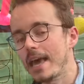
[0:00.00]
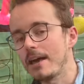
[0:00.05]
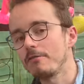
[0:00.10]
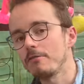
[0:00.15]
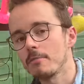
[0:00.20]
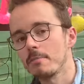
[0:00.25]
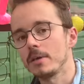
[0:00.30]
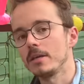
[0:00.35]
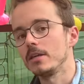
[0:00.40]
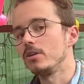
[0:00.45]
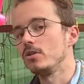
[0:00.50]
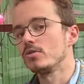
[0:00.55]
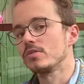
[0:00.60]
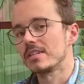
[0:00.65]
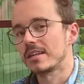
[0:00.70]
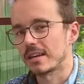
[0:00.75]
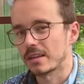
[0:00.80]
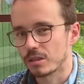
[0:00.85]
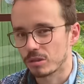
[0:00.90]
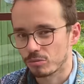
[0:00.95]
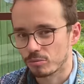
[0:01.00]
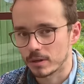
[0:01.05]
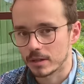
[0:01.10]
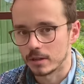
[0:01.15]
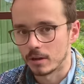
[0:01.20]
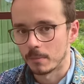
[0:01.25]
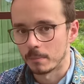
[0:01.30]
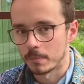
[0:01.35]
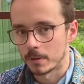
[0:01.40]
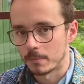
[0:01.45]
ever be using three
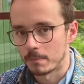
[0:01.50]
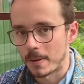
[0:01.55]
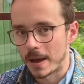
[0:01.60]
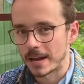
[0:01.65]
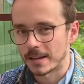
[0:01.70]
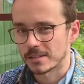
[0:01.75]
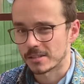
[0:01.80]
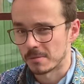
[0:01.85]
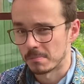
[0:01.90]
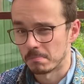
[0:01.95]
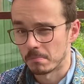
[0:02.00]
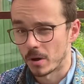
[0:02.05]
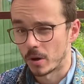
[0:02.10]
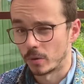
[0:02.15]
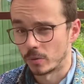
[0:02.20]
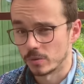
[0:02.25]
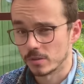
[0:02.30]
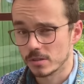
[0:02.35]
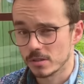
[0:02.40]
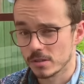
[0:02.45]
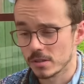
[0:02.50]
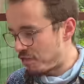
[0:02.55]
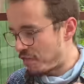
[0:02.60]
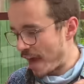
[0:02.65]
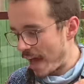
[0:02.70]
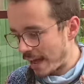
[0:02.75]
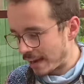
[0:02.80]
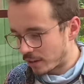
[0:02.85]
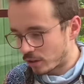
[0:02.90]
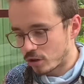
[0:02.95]
numbered bags at most.
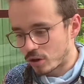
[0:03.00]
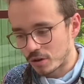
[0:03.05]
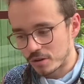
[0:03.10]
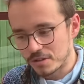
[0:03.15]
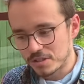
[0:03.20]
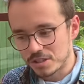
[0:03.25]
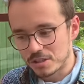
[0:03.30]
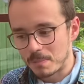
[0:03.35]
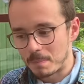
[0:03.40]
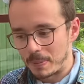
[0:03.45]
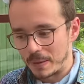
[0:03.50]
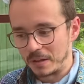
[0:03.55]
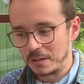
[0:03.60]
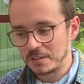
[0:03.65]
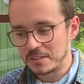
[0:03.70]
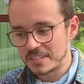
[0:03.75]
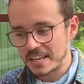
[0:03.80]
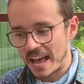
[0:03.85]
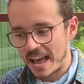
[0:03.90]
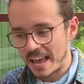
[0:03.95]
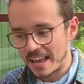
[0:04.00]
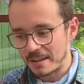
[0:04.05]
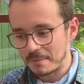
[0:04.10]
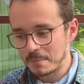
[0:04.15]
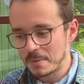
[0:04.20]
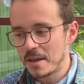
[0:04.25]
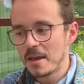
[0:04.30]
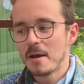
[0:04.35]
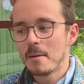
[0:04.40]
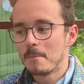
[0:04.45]
That cuts the build
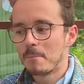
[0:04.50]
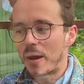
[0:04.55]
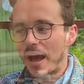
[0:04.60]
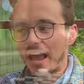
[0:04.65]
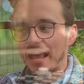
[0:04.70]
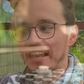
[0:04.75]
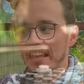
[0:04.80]
time by